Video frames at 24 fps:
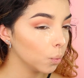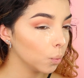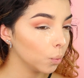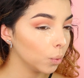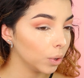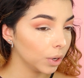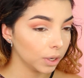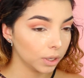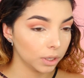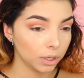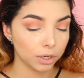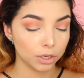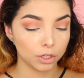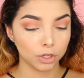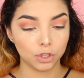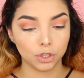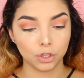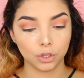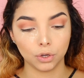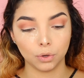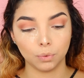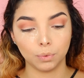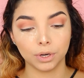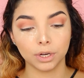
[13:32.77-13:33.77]
We're
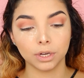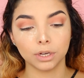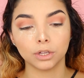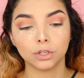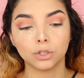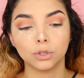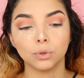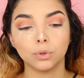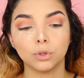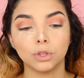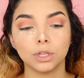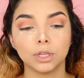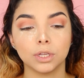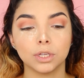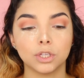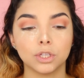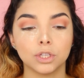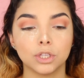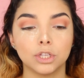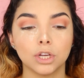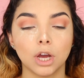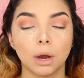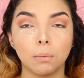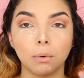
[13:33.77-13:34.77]
gonna do this
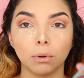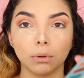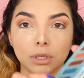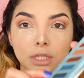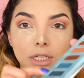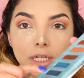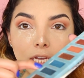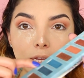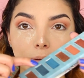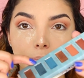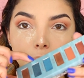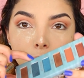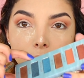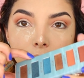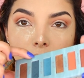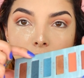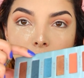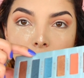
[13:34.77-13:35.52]
double deep